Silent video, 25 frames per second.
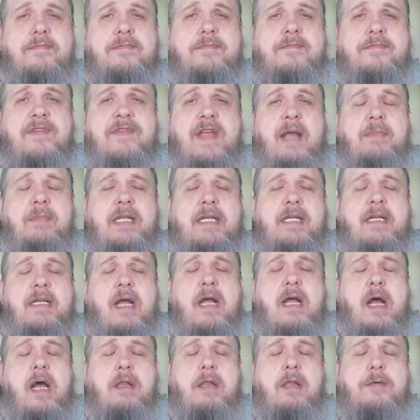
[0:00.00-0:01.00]
Family
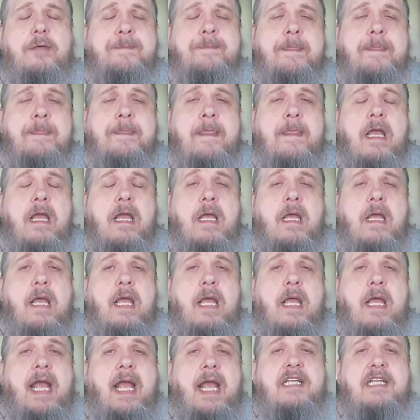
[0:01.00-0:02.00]
Dollar,
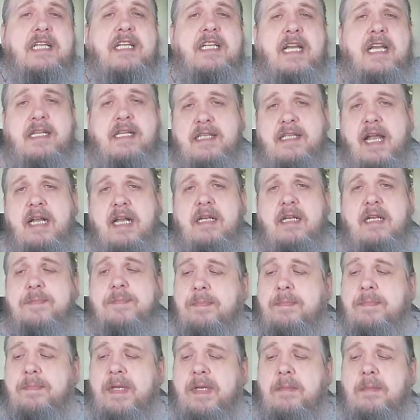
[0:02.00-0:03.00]
and she decided to
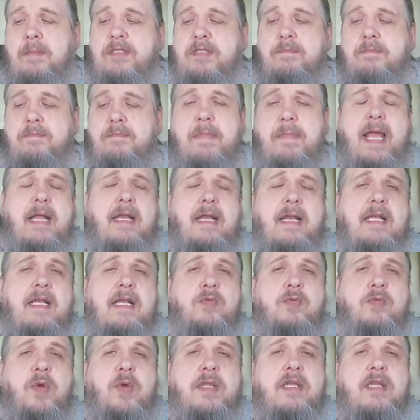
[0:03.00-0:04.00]
pick me up some
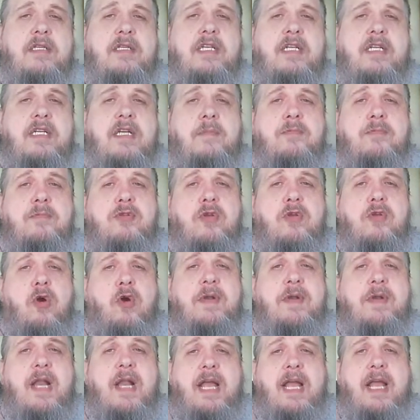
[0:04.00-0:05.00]
mayonnaise with it. She comes
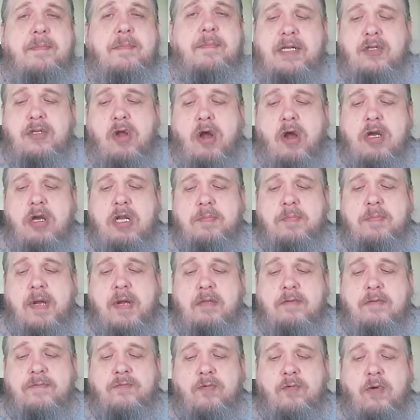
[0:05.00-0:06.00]
home, and I had been talking
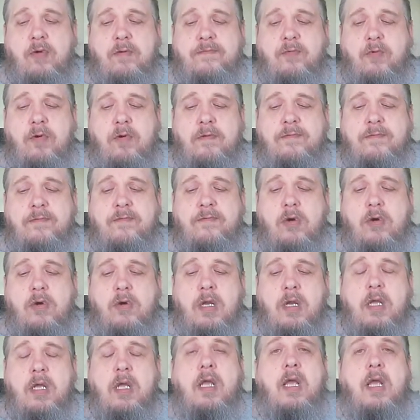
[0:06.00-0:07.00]
about the
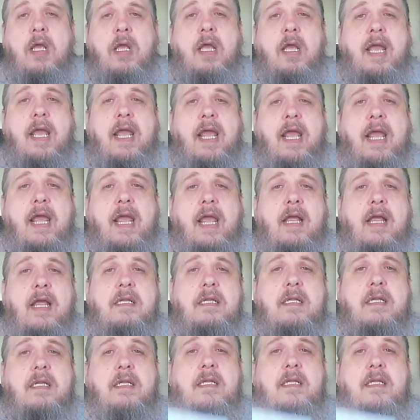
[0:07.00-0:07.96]
444, and